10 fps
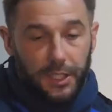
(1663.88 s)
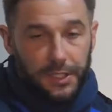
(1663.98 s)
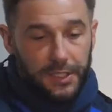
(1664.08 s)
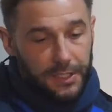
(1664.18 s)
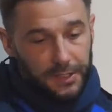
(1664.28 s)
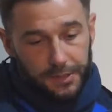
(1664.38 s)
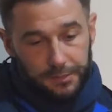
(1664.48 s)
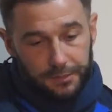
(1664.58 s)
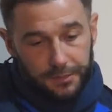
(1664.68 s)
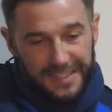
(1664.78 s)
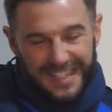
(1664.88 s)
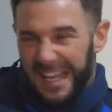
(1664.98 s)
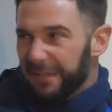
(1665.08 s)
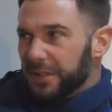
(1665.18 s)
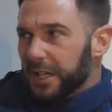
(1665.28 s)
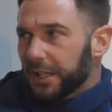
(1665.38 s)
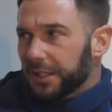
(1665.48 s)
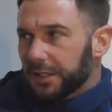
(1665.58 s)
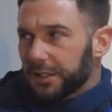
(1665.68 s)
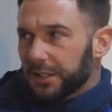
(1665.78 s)
and uh, he gave us it.
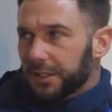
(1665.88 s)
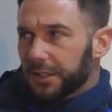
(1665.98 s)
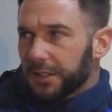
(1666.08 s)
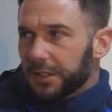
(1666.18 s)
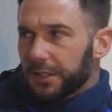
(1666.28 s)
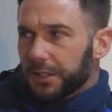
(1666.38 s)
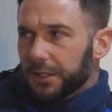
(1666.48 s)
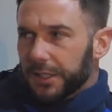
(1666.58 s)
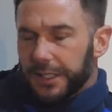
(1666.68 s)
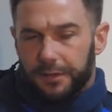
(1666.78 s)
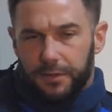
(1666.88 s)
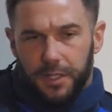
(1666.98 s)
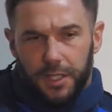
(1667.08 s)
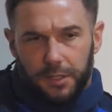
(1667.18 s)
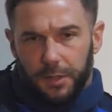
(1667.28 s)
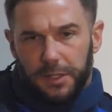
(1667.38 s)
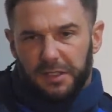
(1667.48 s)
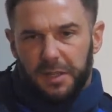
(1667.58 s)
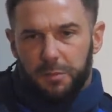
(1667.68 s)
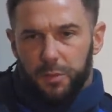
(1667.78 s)
He gave us it, and like
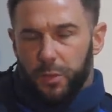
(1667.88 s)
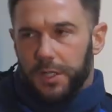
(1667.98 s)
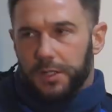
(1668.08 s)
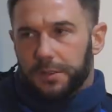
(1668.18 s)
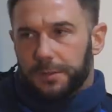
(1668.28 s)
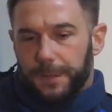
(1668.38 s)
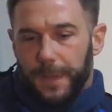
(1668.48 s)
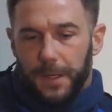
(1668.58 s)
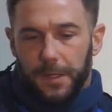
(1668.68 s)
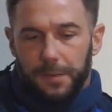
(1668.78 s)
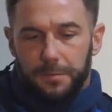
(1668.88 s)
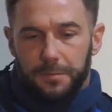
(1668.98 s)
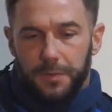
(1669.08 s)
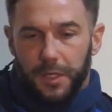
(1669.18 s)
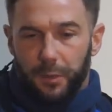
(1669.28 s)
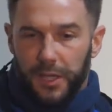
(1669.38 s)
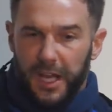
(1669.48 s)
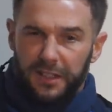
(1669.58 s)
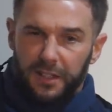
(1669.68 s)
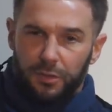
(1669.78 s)
the team was winning. Um, and when he
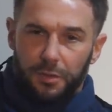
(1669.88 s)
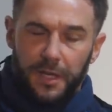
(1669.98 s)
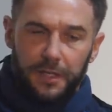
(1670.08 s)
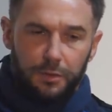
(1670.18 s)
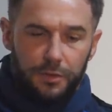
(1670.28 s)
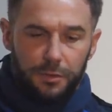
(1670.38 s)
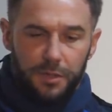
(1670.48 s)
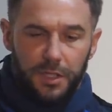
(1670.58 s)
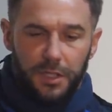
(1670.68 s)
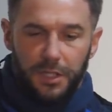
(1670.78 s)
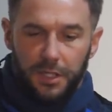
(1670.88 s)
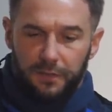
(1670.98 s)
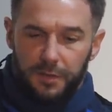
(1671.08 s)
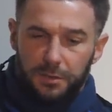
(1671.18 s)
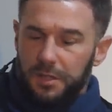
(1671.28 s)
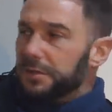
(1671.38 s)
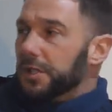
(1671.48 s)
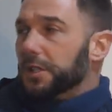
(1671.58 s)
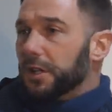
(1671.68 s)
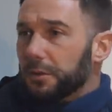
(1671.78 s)
handed out the medals, it was like, if you want
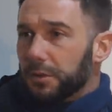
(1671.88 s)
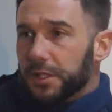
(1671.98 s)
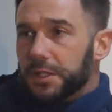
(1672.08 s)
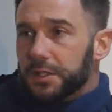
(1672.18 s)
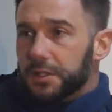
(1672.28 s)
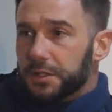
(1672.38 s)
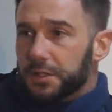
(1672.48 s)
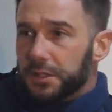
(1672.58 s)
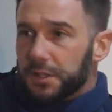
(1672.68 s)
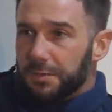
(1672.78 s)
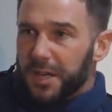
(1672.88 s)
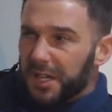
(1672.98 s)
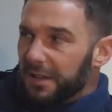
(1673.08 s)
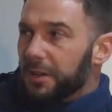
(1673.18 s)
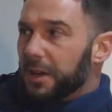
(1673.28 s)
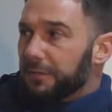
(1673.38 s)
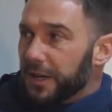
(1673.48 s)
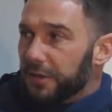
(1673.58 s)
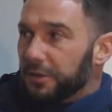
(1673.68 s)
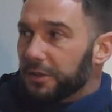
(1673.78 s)
another one of these, he's got to get your fucking
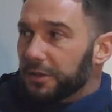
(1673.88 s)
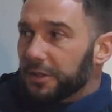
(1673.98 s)
finger out.